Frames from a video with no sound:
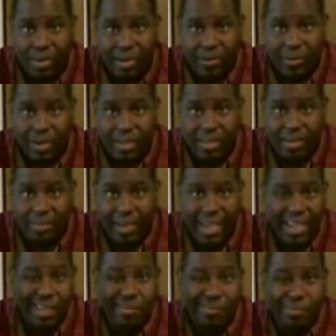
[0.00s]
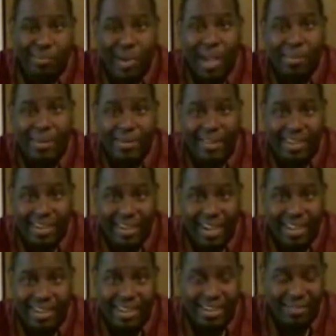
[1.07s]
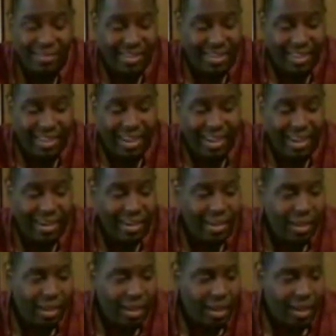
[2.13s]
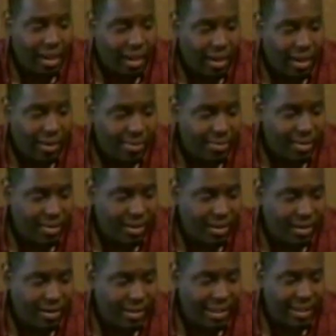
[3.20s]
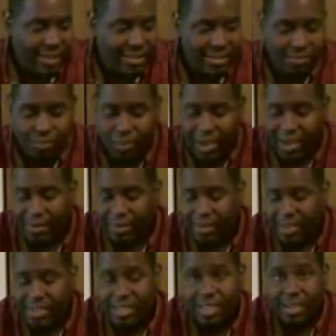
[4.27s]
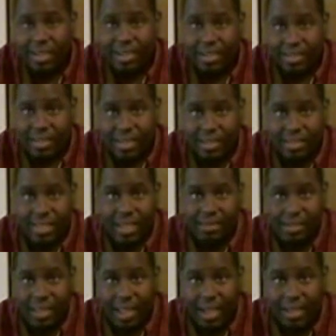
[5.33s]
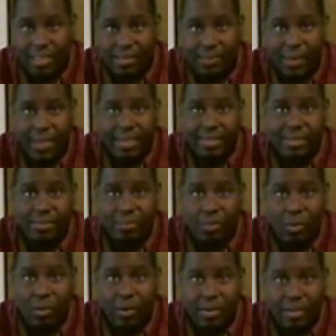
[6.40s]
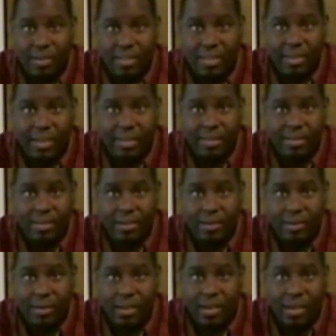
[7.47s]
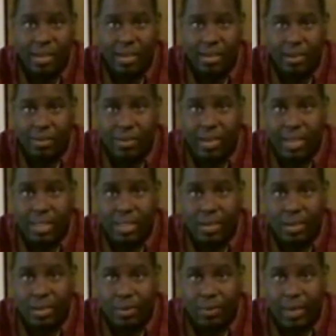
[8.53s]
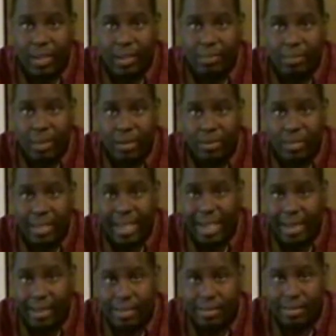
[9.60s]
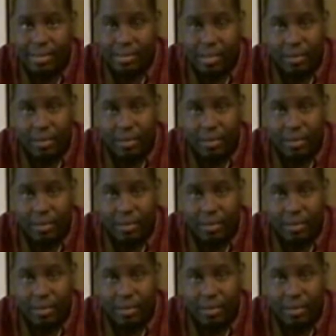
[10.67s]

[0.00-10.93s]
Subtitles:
per one you make, probably not even that. You know, it's better than jugs. It saves a lot of space, more than jugs do. You know, you get 2 or 3 milk gallon